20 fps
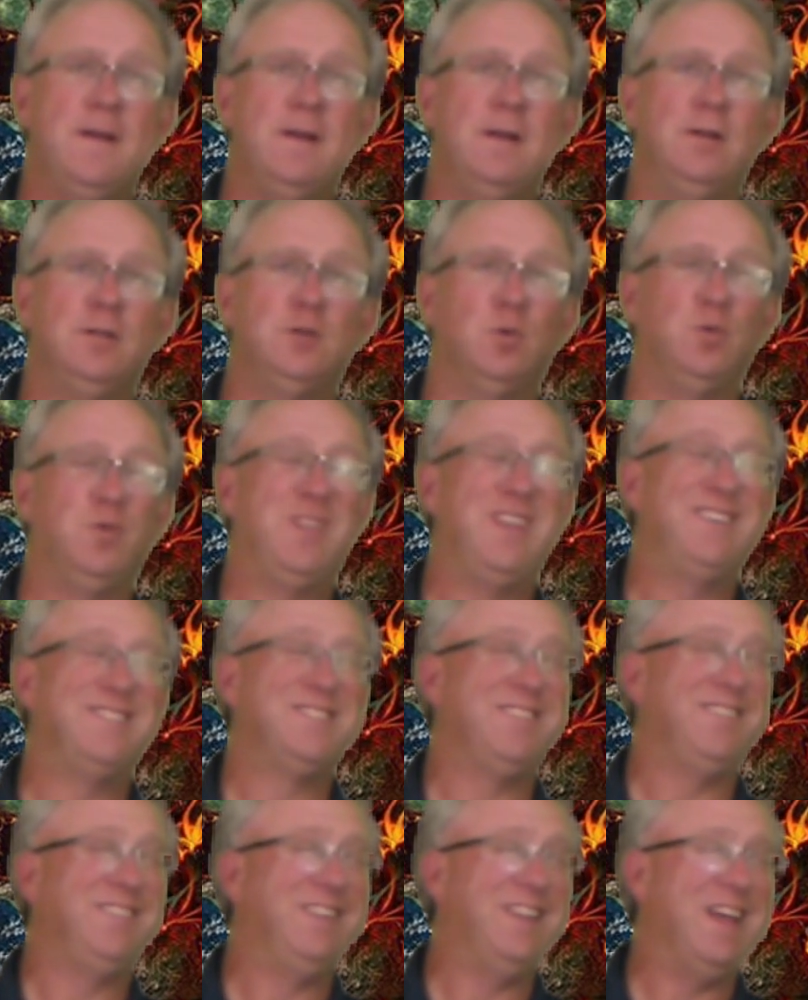So there's a
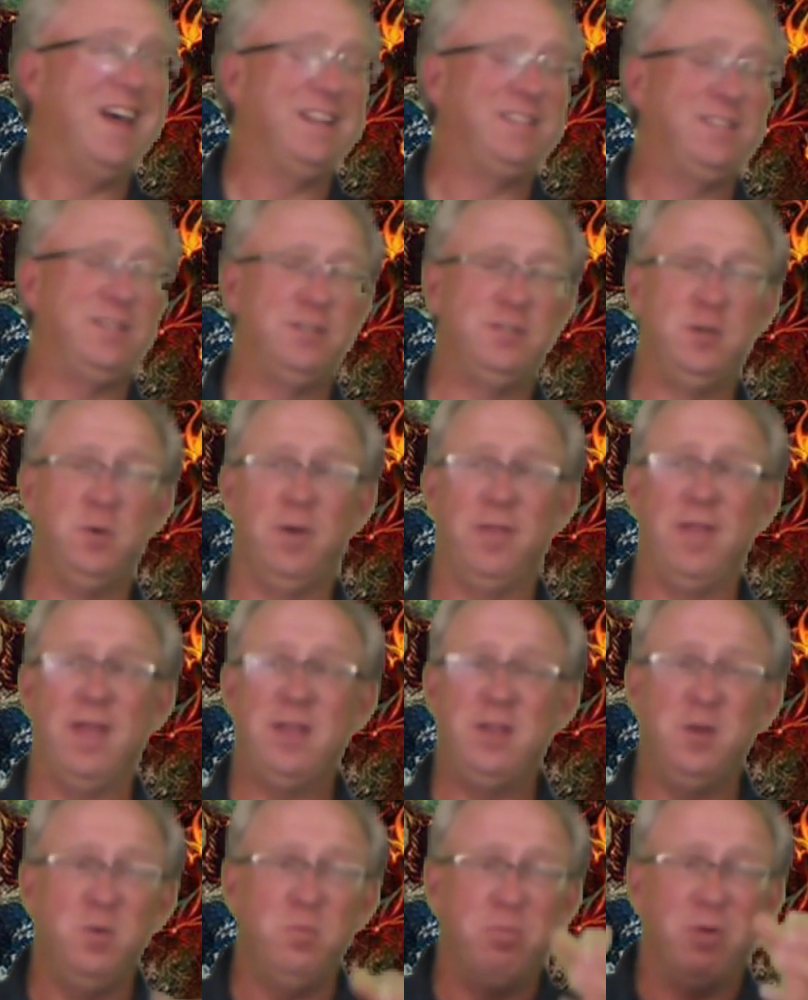lot to chew on that.
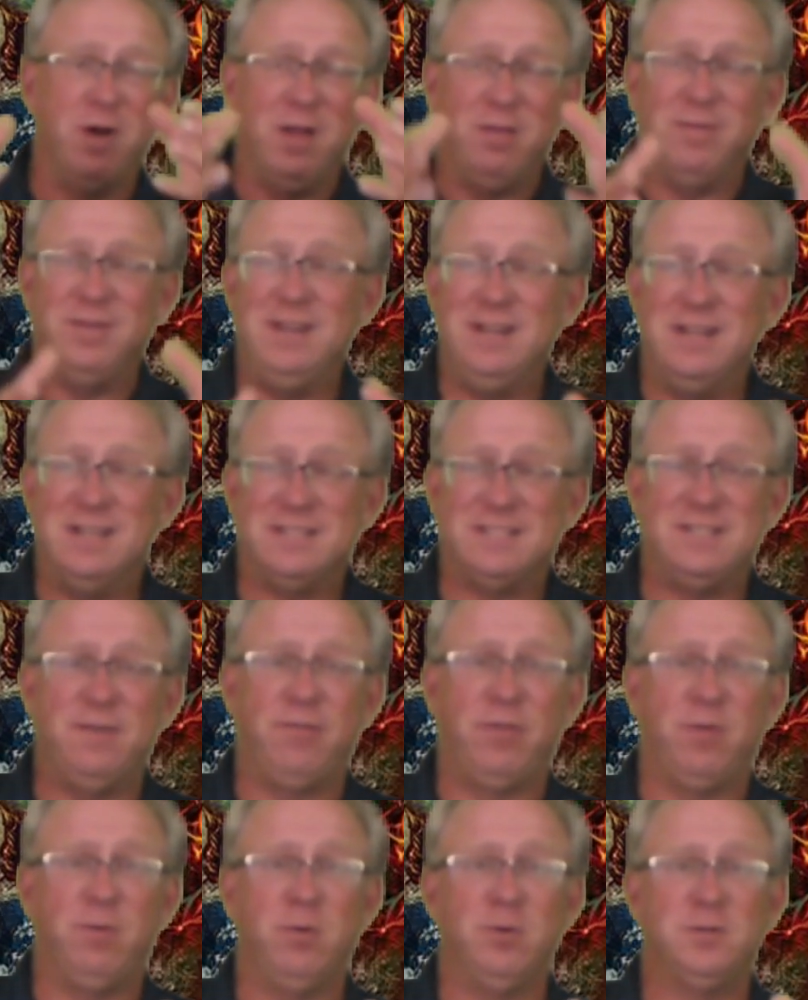You probably need to
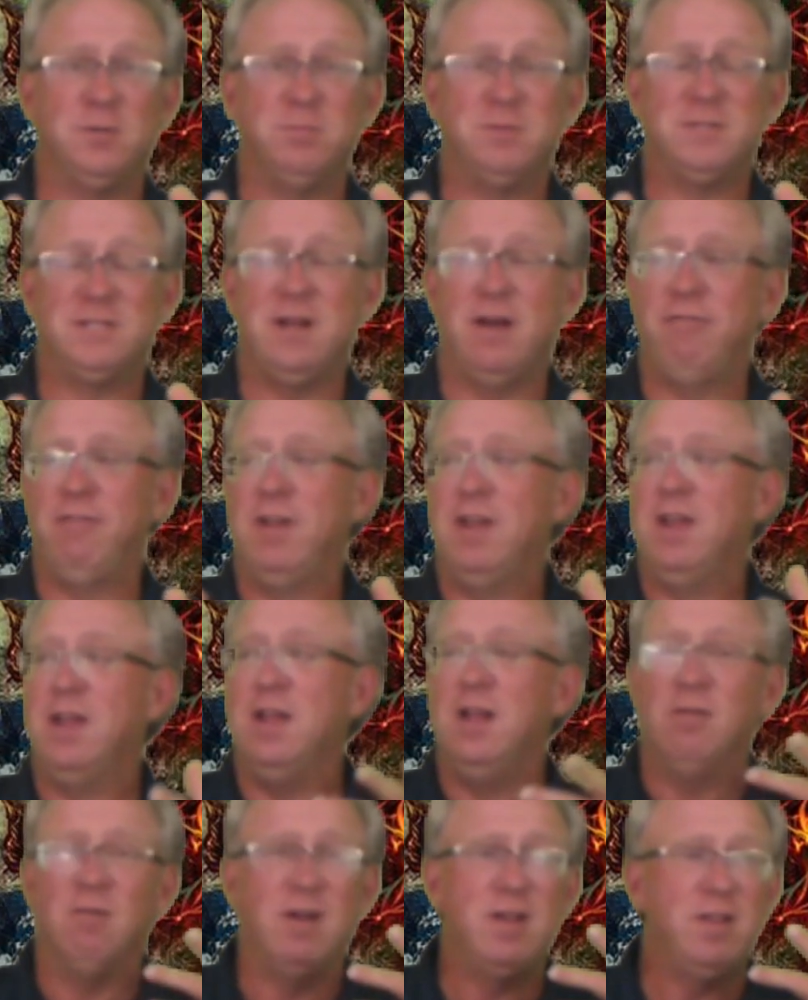sift through some stuff,
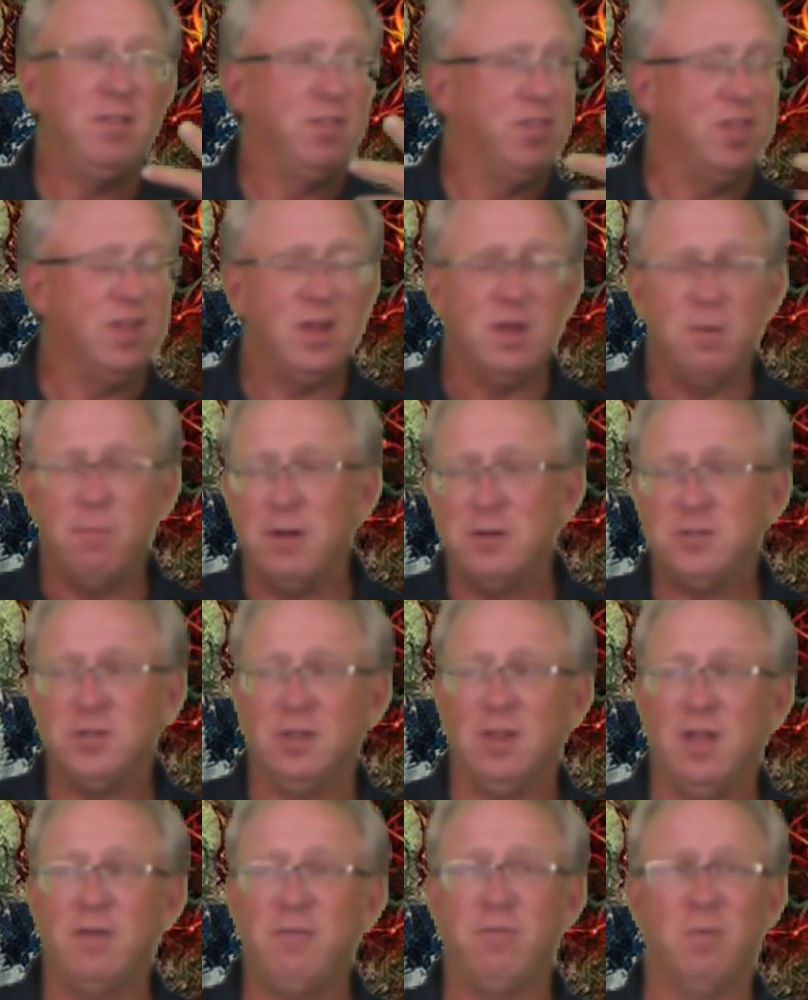right? Think about your
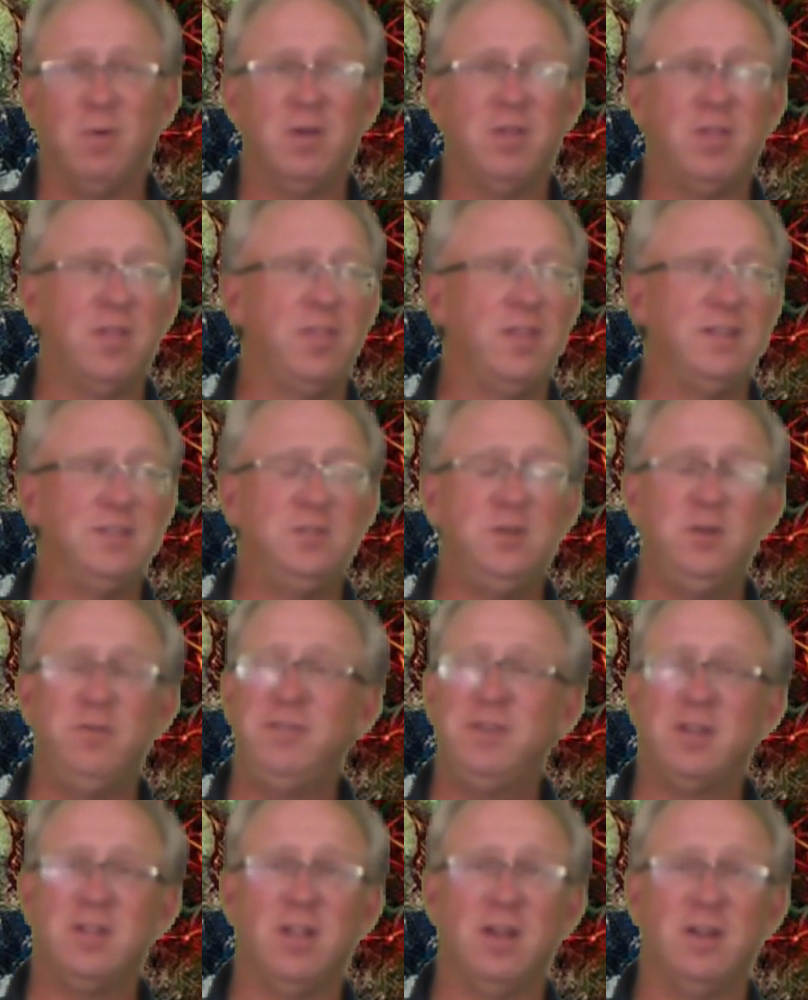life. What are the things you've
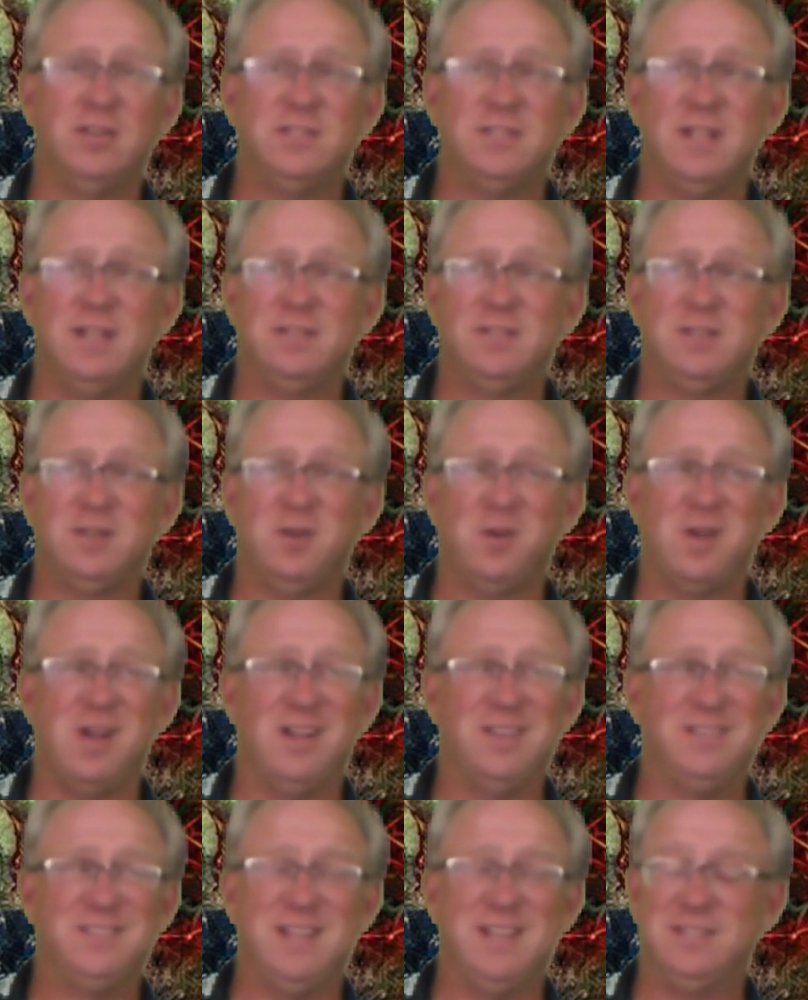declared sensical
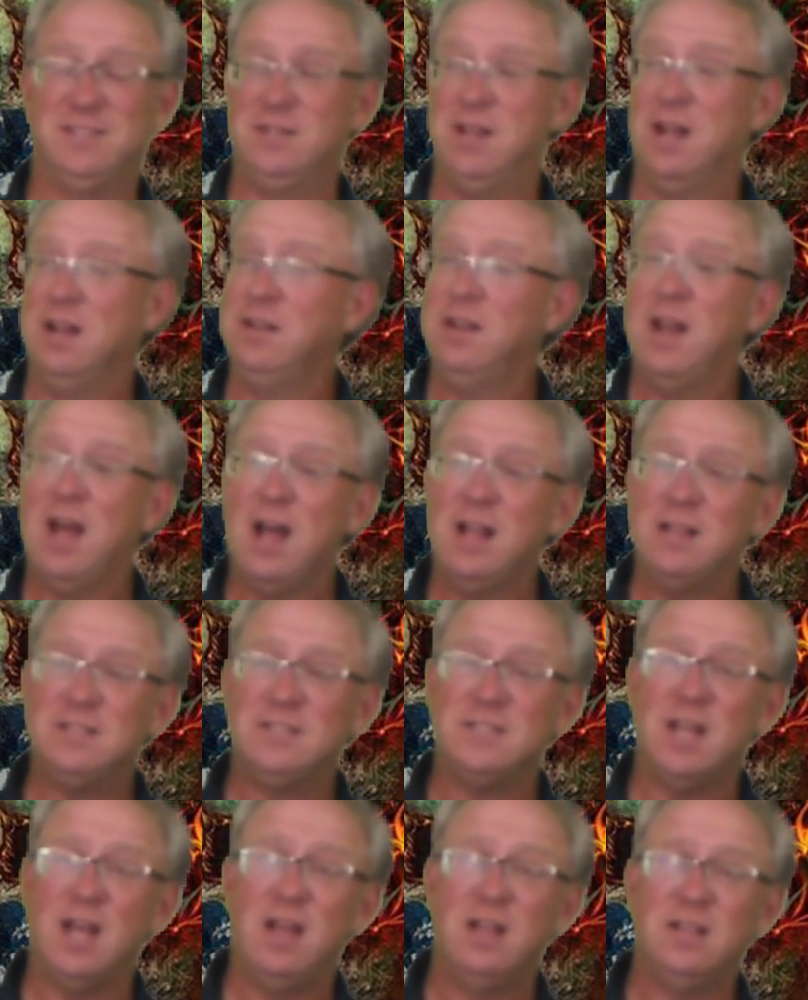God says to
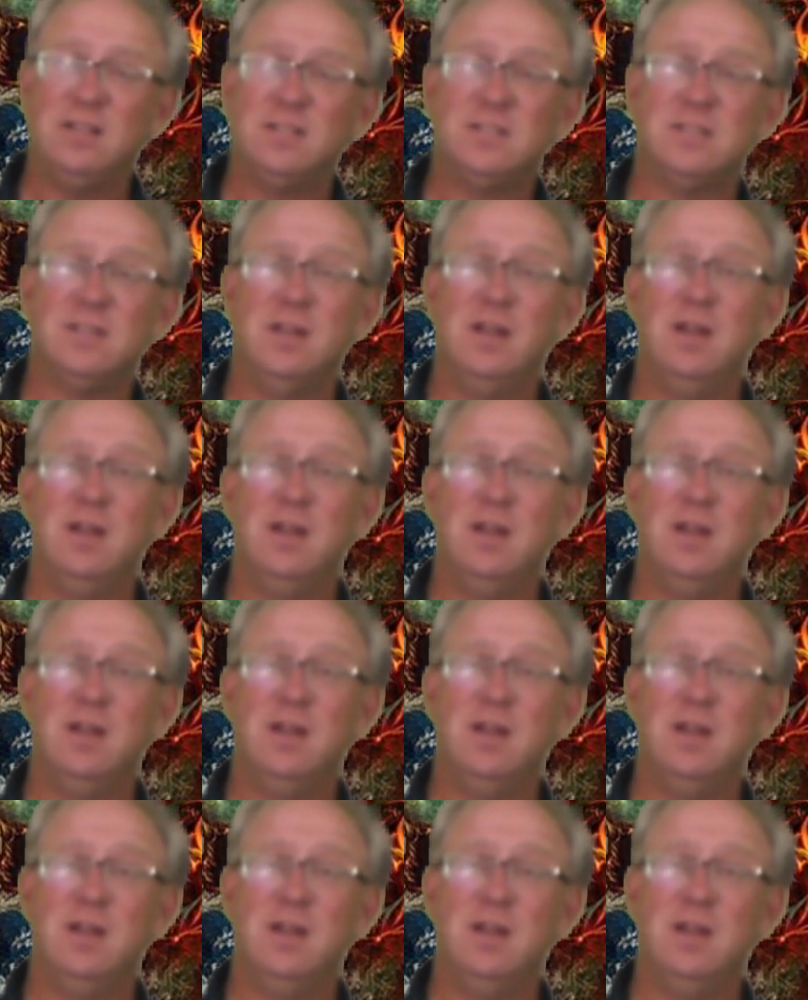nonsense?